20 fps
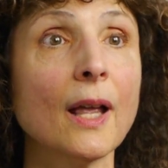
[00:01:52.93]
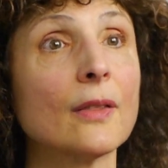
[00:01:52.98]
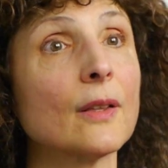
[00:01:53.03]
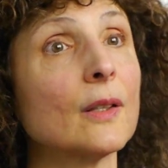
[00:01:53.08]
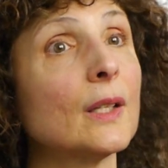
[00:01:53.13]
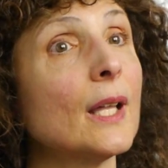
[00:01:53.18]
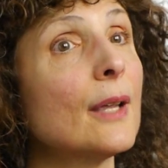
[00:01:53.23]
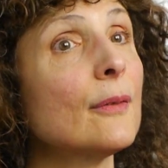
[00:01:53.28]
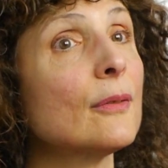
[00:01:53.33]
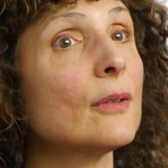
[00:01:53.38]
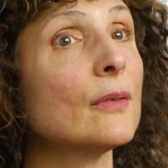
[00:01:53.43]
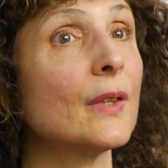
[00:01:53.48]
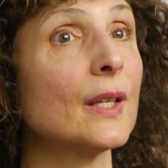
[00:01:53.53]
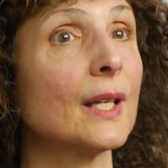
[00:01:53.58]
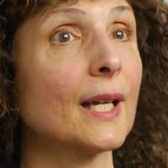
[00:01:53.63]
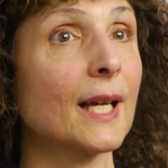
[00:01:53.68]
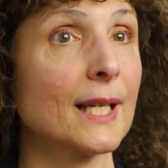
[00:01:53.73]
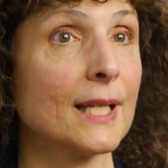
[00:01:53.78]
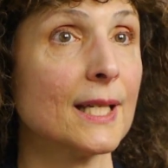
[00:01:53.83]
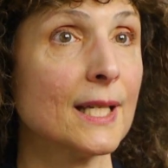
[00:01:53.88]
the life of
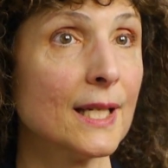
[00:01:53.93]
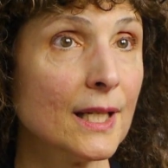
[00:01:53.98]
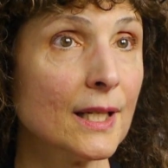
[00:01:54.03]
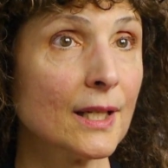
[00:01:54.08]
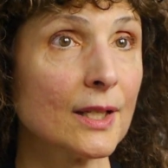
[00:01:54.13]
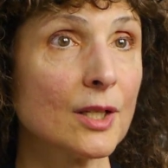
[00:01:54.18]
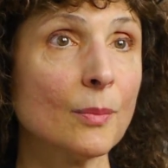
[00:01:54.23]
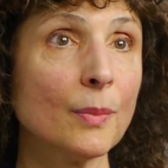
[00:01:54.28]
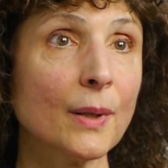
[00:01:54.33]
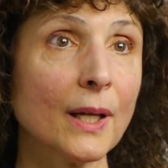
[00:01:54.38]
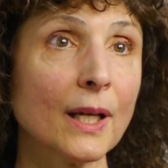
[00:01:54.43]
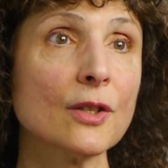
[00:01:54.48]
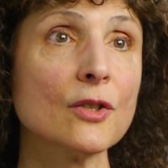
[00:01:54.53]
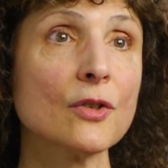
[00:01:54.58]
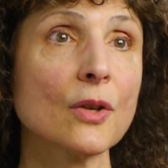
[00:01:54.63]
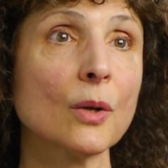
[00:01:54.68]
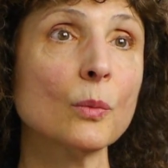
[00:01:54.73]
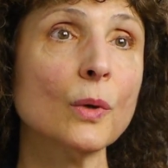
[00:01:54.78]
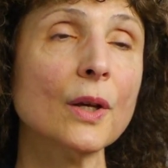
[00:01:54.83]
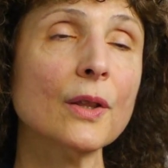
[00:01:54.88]
the idea
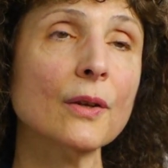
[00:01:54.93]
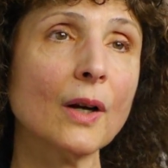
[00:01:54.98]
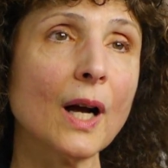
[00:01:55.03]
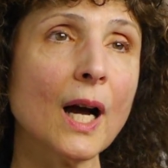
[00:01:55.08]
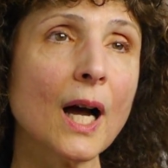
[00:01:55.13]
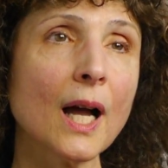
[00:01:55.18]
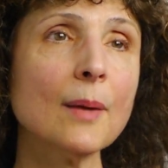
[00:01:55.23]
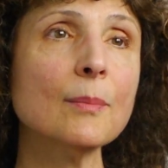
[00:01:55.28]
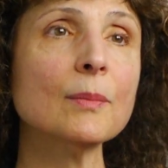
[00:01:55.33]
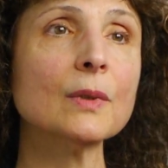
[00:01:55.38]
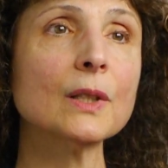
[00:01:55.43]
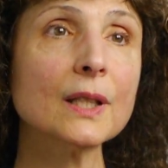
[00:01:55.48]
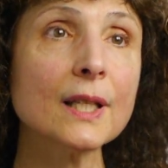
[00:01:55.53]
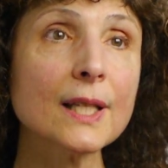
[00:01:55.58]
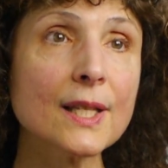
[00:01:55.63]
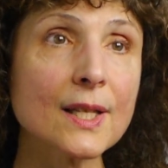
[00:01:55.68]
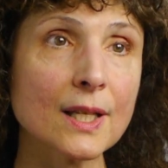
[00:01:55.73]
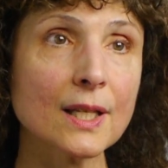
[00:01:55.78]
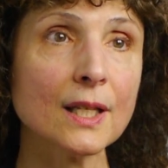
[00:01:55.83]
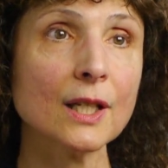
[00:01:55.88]
depends on whether I'm
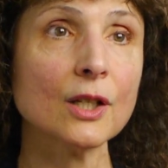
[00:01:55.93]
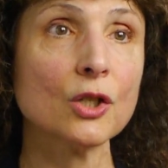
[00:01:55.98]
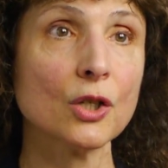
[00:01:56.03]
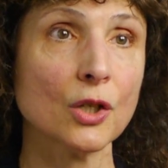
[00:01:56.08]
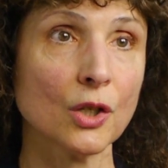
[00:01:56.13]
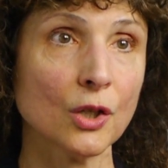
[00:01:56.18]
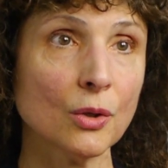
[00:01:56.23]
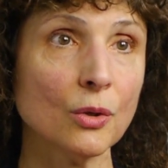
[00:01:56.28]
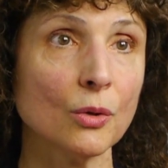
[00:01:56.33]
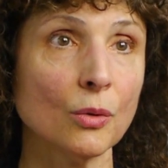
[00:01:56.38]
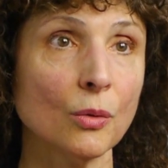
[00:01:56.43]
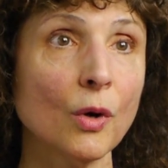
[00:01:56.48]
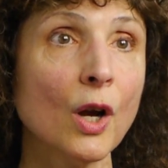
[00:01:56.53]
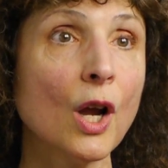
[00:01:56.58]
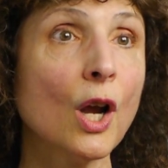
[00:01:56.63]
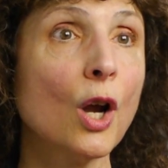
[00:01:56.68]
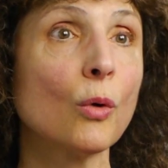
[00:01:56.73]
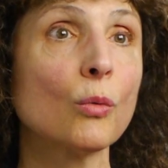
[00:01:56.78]
listening to you